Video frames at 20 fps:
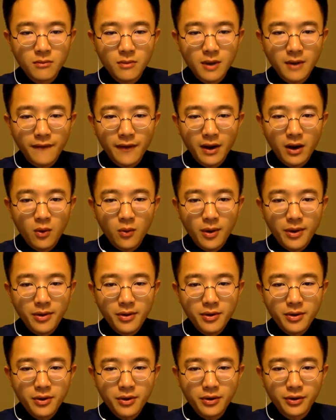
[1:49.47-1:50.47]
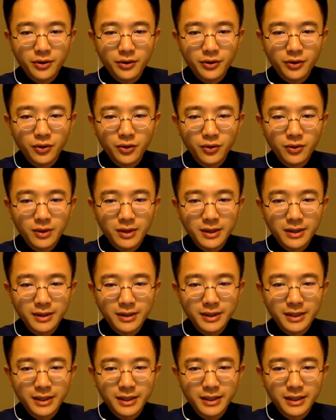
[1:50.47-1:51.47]
find out whether there are two
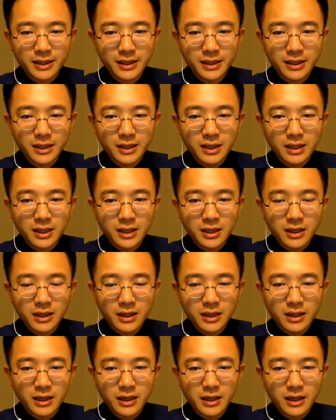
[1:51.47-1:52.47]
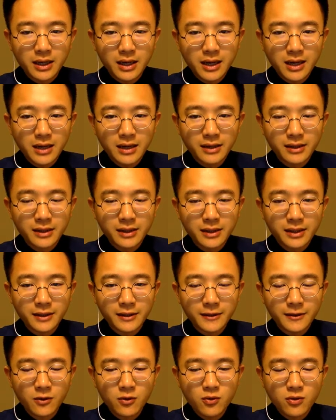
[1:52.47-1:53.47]
distinct indices.
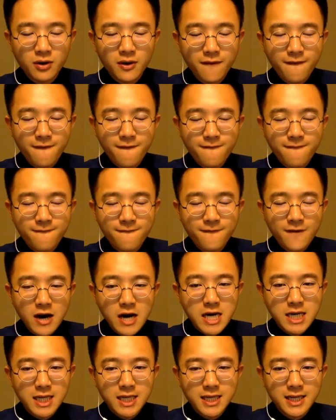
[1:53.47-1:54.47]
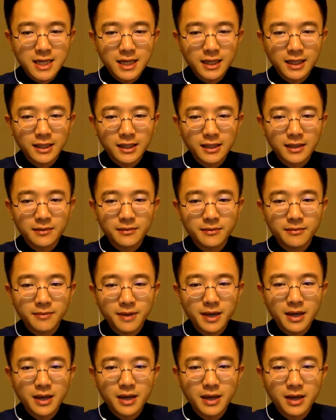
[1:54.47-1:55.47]
Who the text
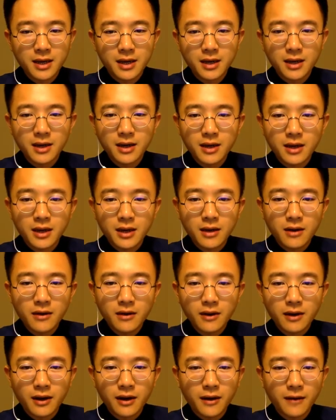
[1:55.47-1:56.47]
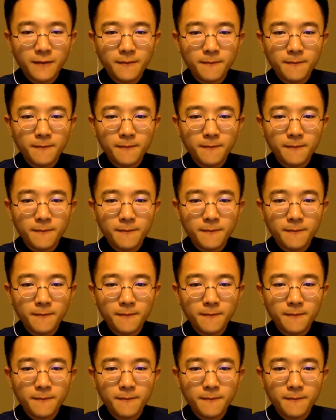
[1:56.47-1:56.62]
me? Okay.